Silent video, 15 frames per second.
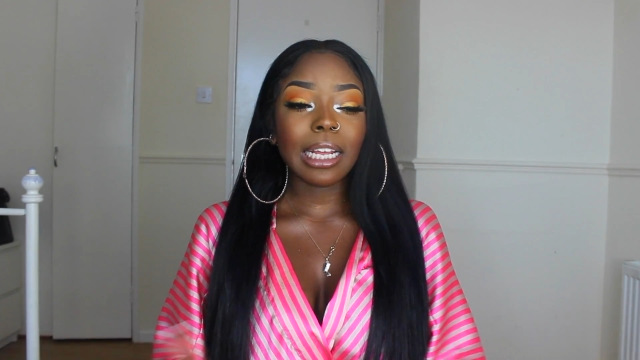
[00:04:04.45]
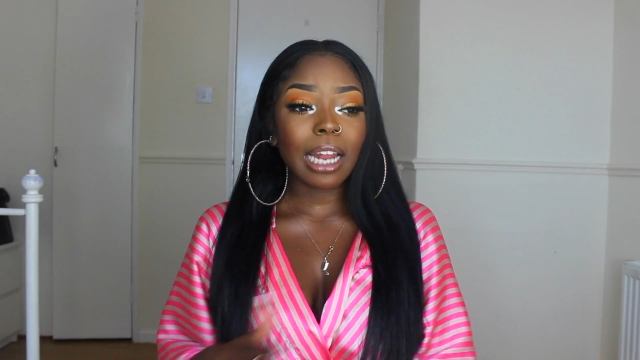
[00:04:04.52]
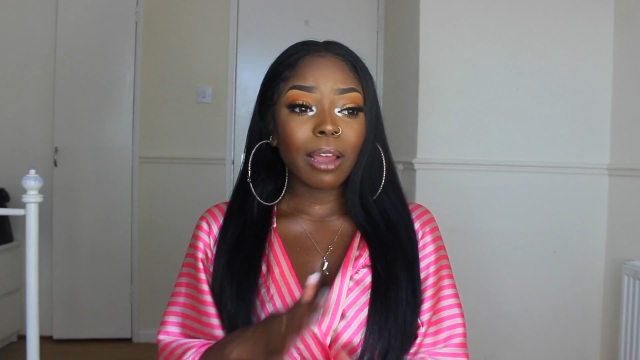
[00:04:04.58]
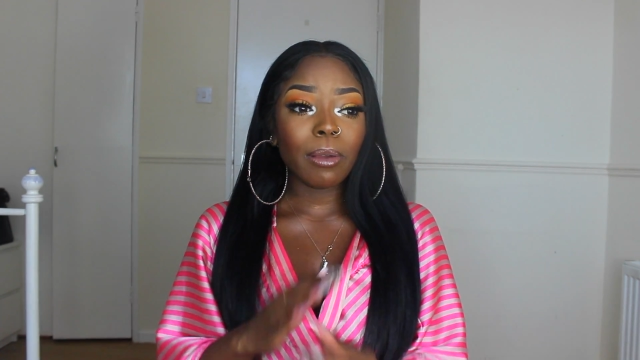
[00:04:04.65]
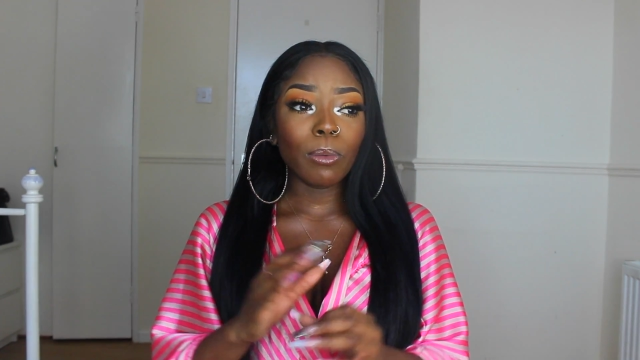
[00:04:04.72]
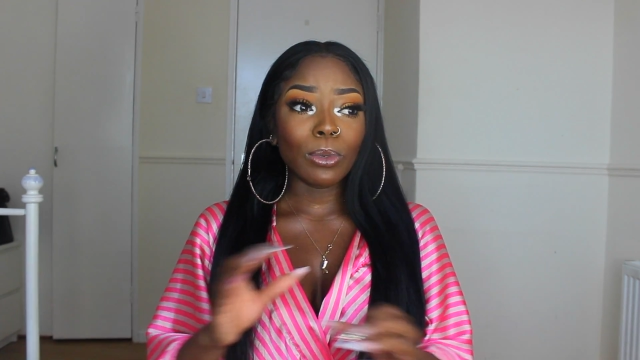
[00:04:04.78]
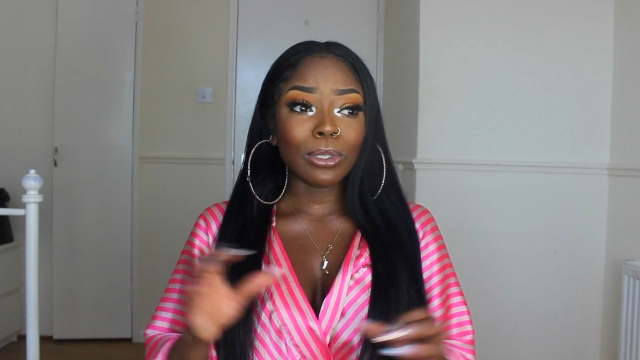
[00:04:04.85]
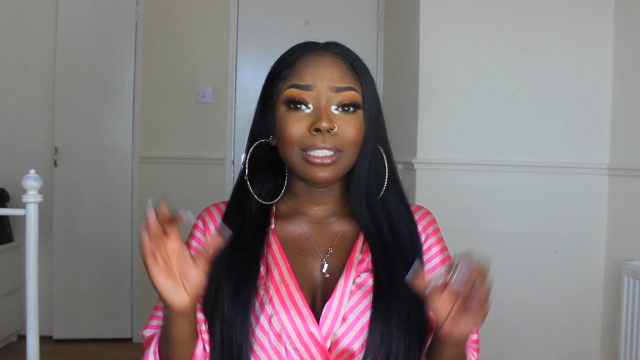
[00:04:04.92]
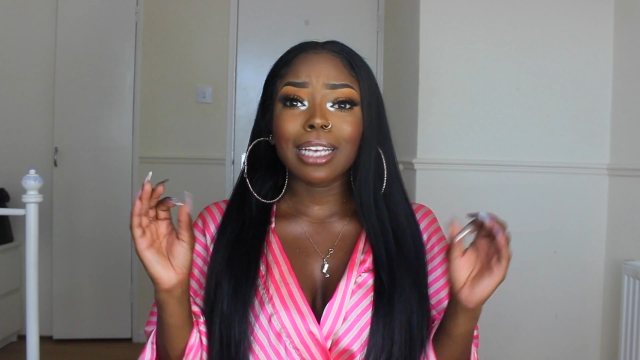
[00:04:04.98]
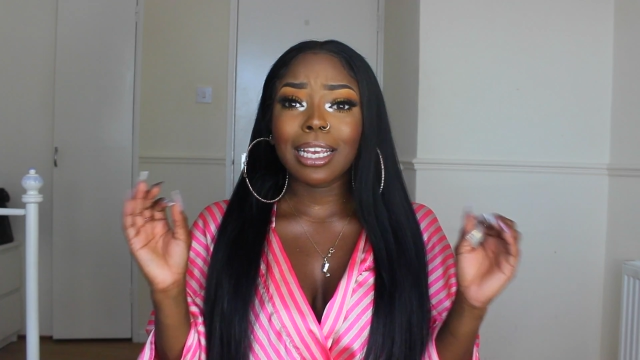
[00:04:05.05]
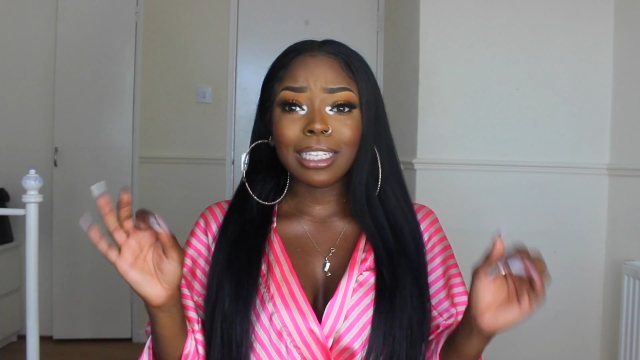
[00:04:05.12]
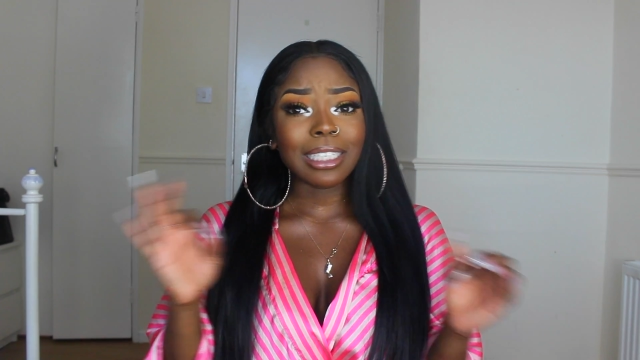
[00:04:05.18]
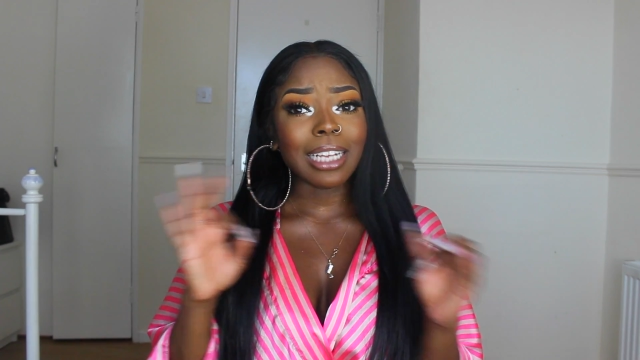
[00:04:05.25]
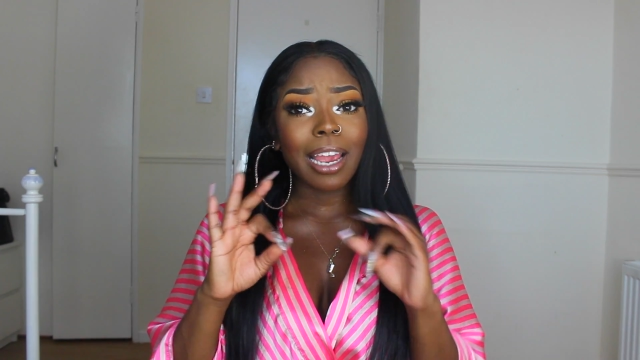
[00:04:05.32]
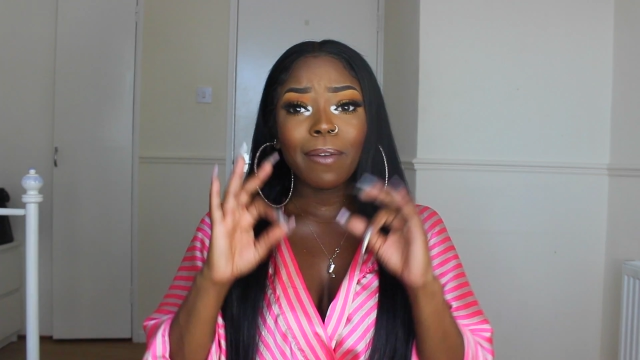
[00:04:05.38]
And I would say
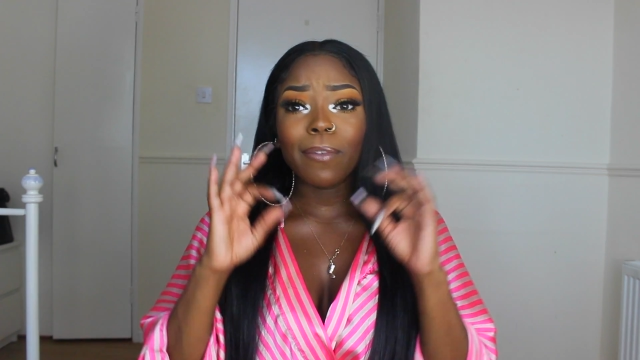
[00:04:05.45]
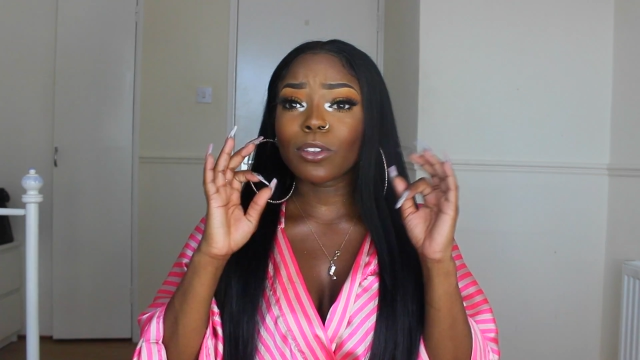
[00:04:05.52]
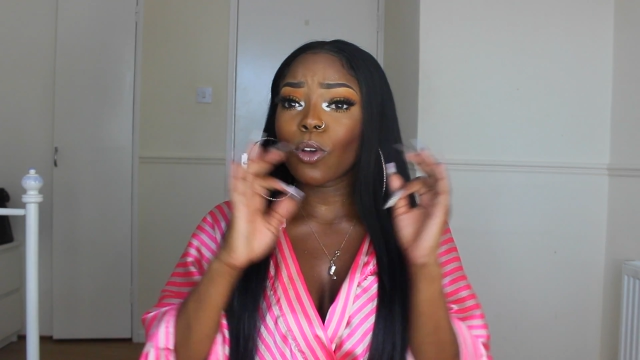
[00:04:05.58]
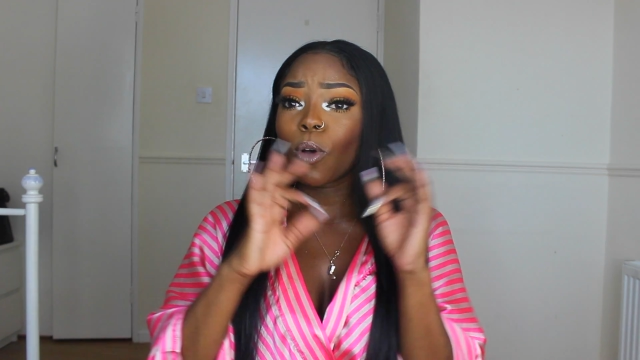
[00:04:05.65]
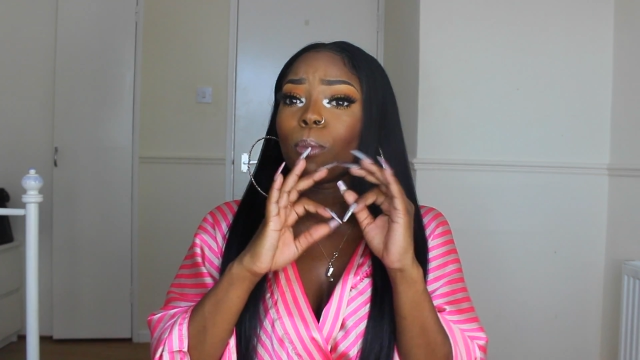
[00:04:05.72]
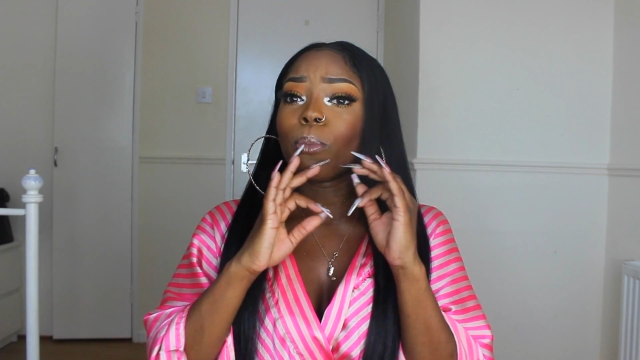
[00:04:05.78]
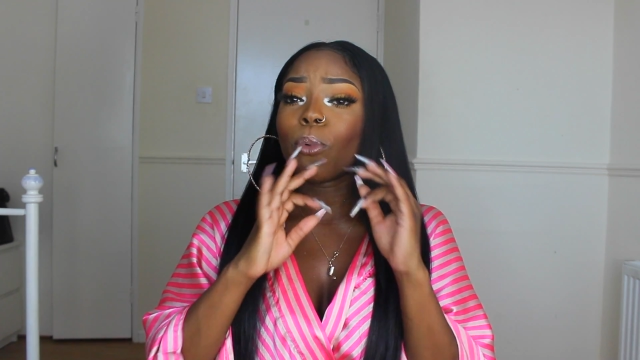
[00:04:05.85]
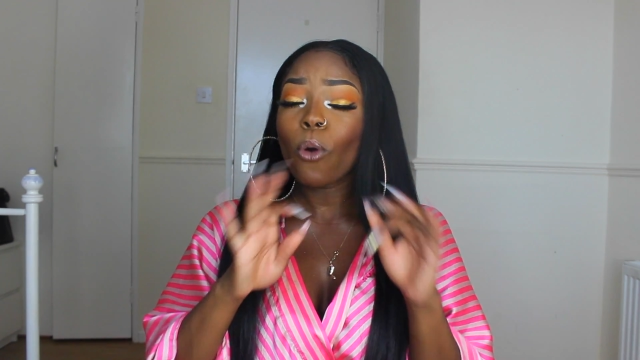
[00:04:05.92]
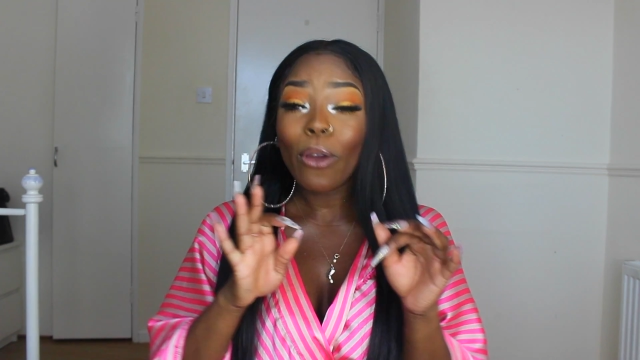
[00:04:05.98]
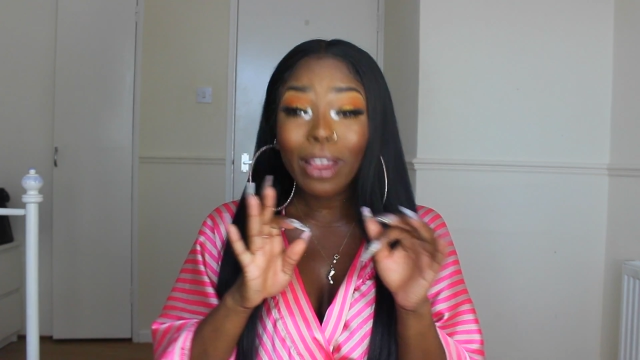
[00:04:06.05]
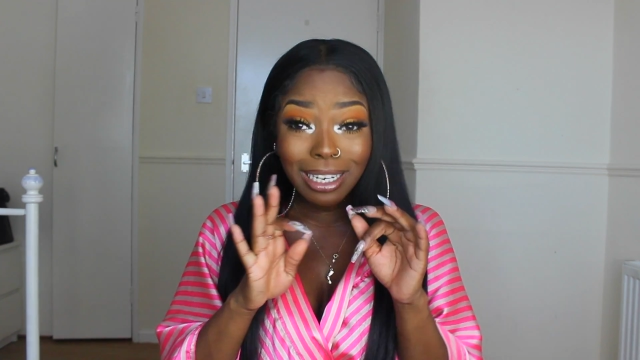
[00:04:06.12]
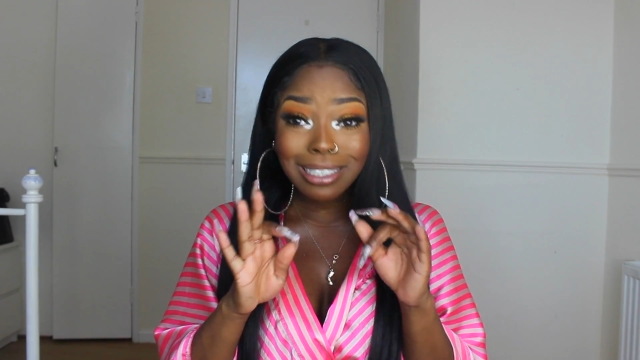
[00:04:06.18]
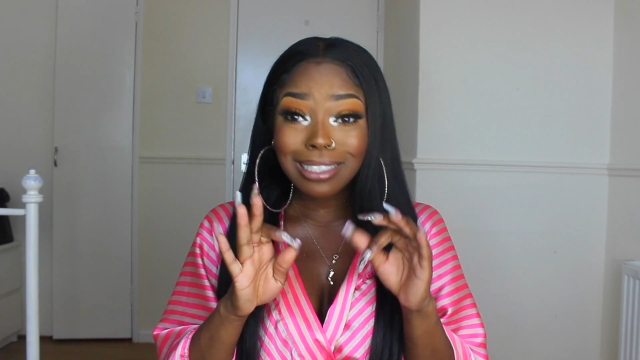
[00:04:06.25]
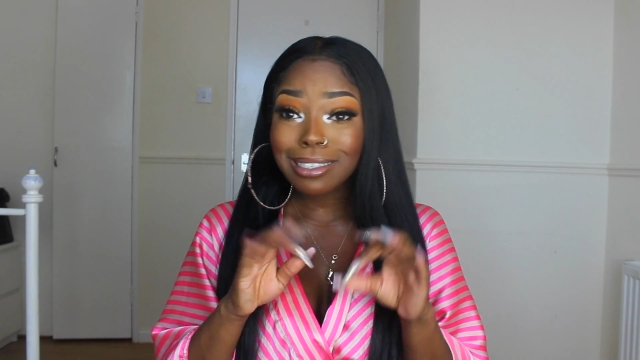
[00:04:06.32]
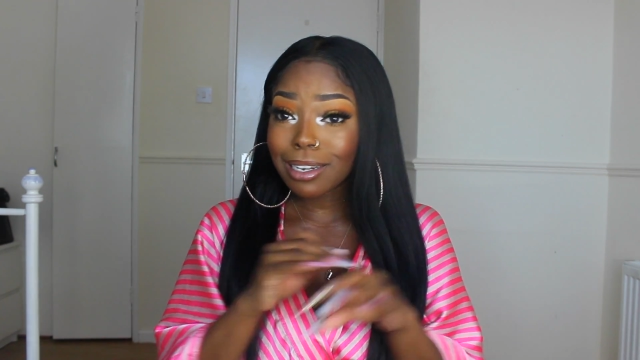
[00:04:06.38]
this hair is on
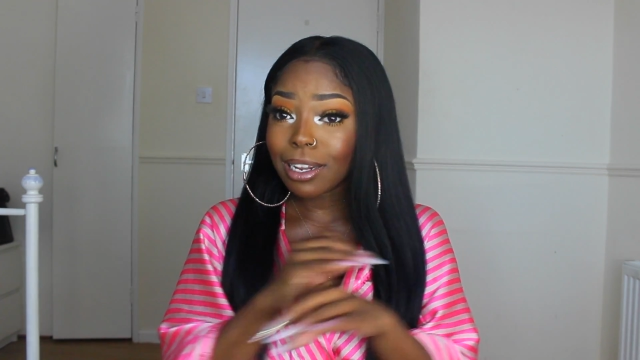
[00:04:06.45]
point,